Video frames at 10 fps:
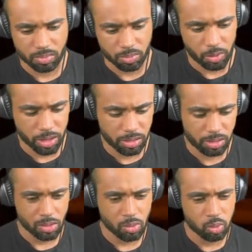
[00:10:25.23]
Weird.
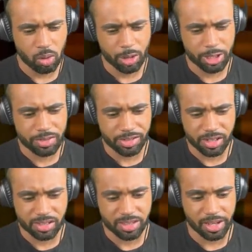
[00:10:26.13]
What even
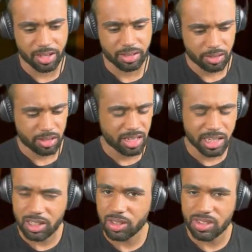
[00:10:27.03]
is that? It
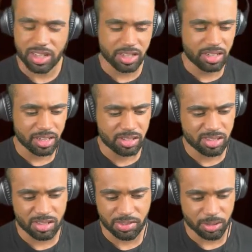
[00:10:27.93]
kind of looks like a
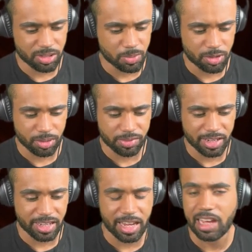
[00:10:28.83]
Dyson sphere, some sort of
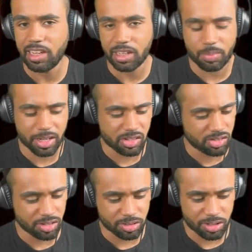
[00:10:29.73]
like alien
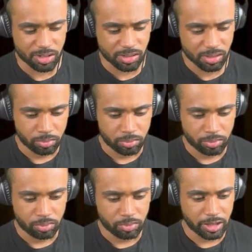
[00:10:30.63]
megastructure.
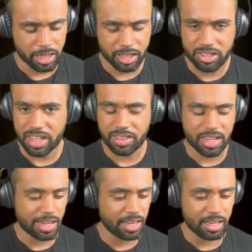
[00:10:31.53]
Yeah, let's get the
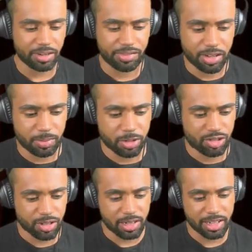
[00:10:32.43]
hell out of here. I'm not
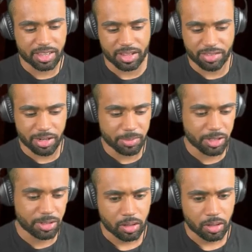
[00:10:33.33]
sure I like that very much.